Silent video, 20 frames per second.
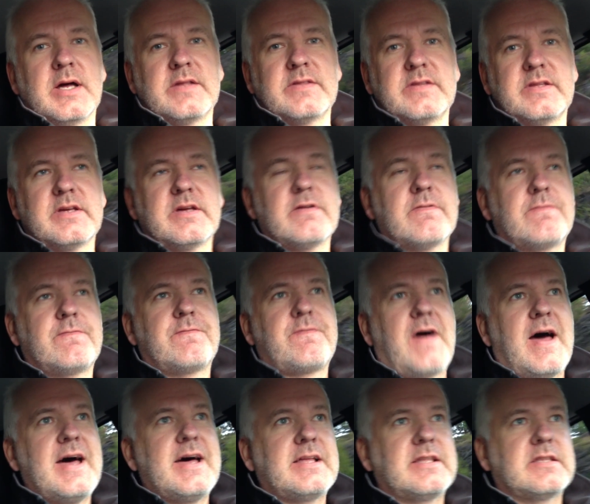And the
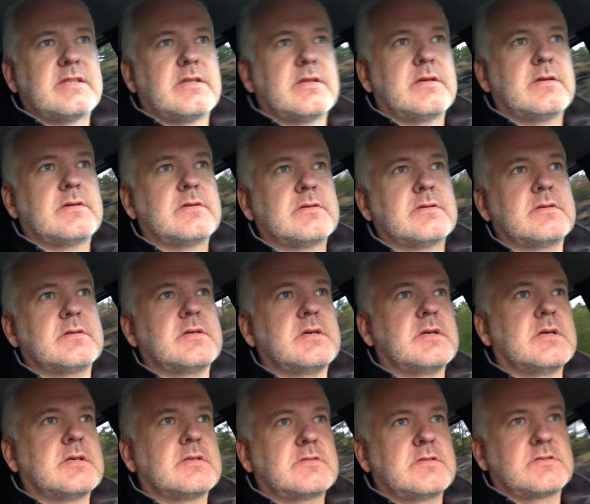fan
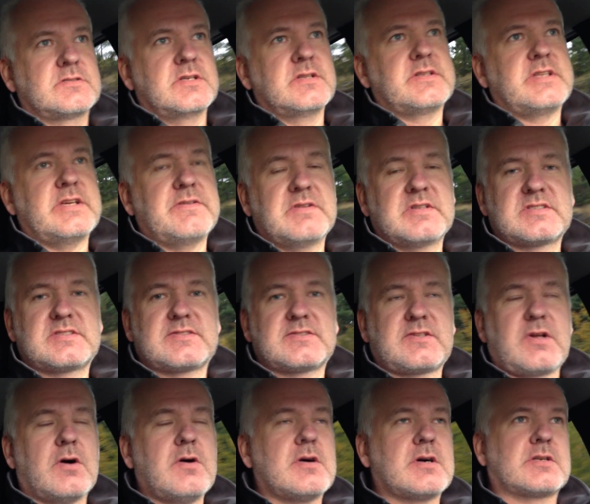doesn't even
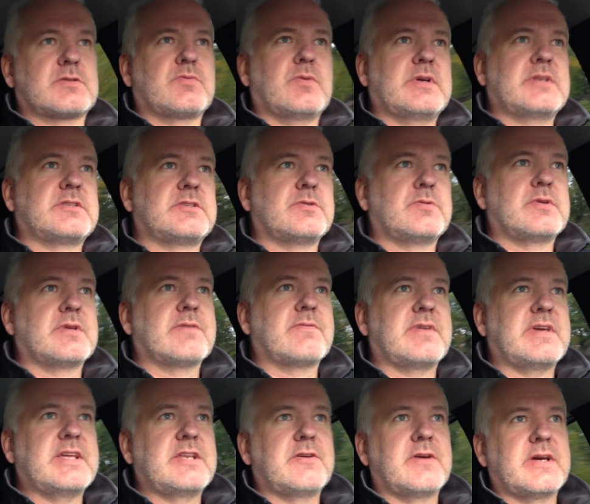start when
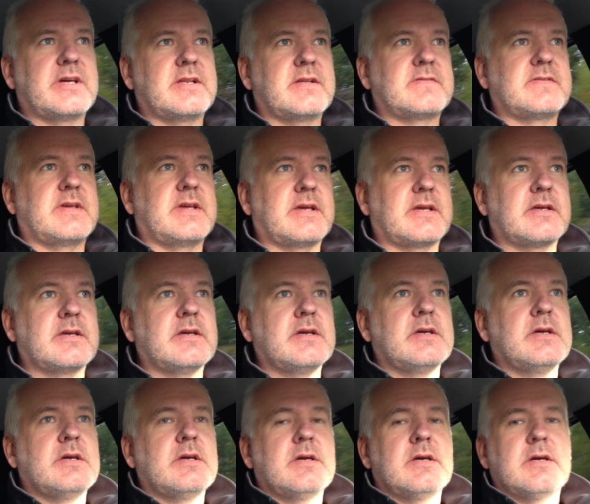doing video editing.
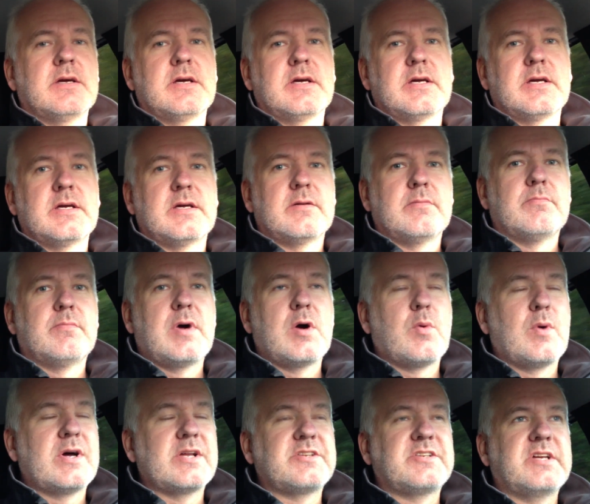
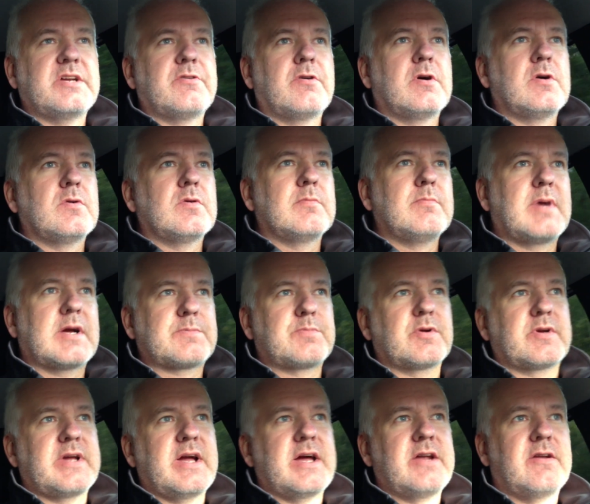My 1-year-old
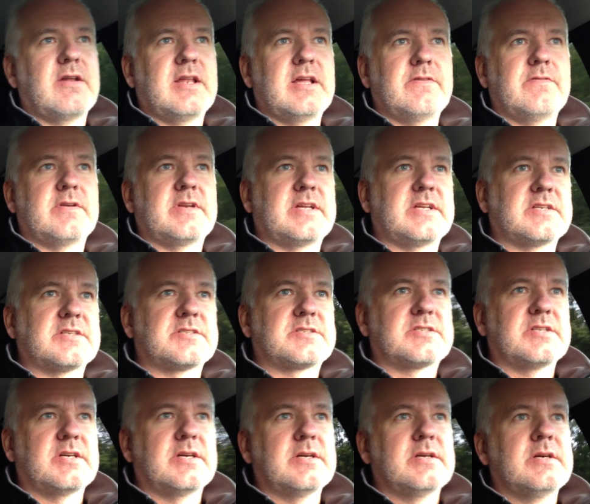MacBook Air
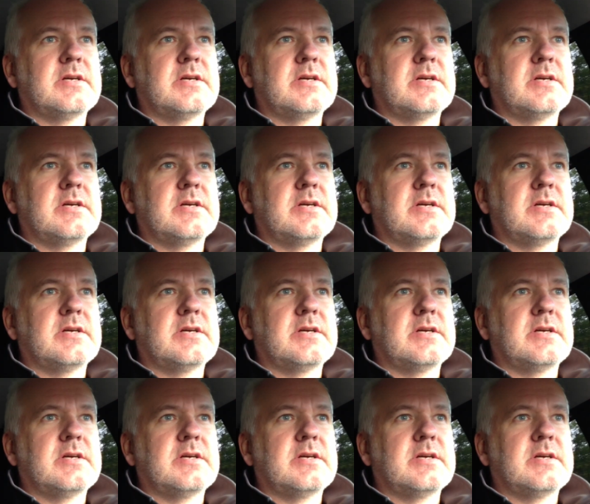11-inch,